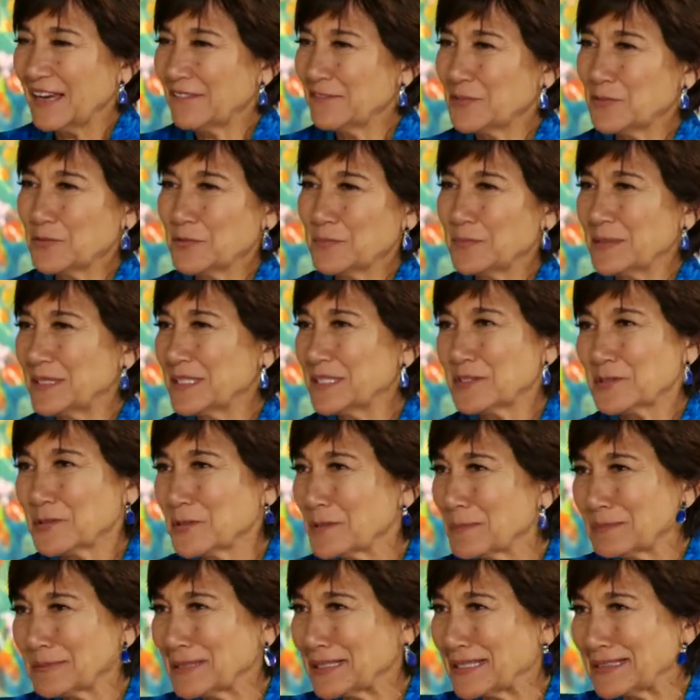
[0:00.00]
Have you been to
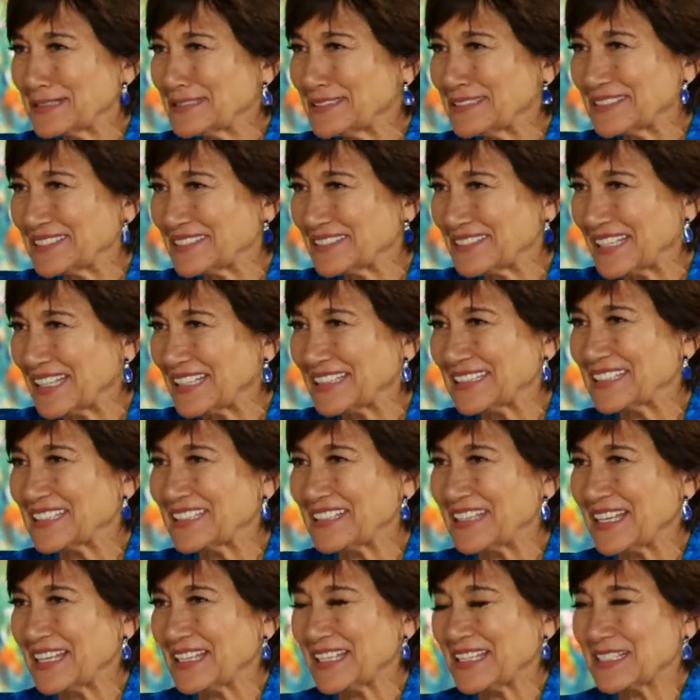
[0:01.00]
a place lately
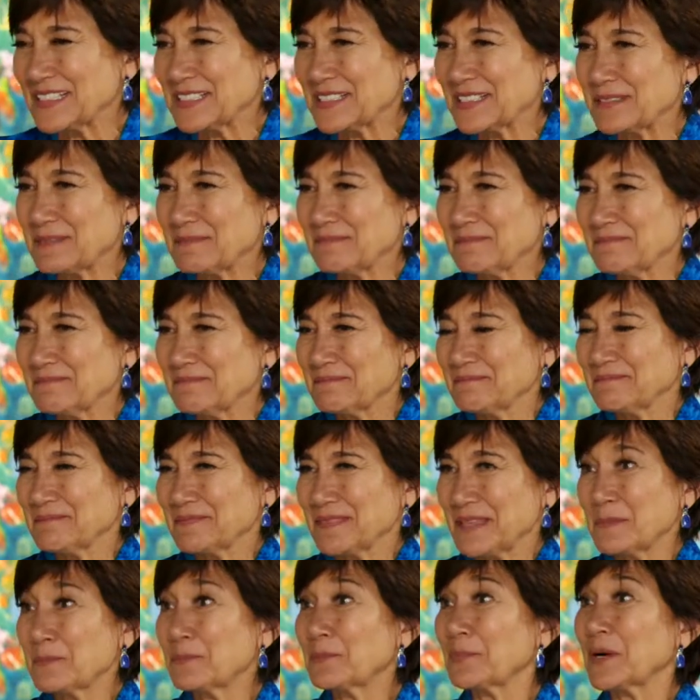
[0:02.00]
that has
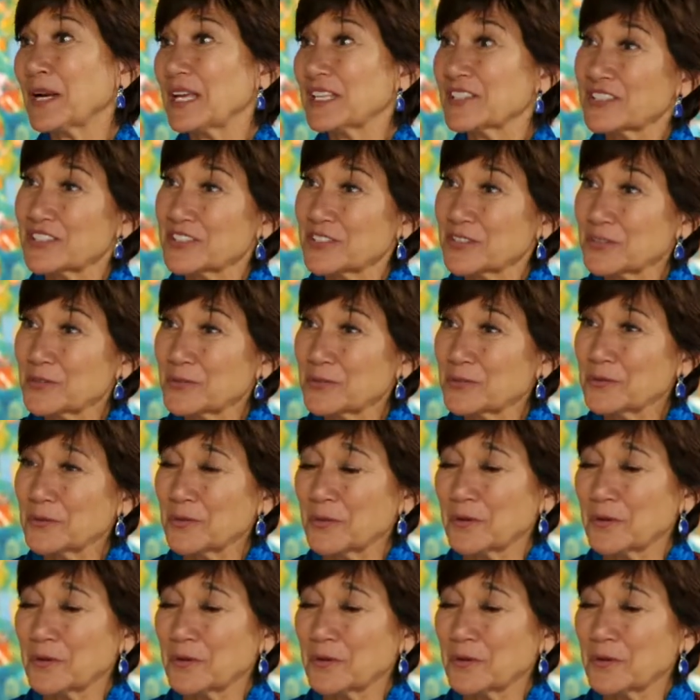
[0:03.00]
impressed you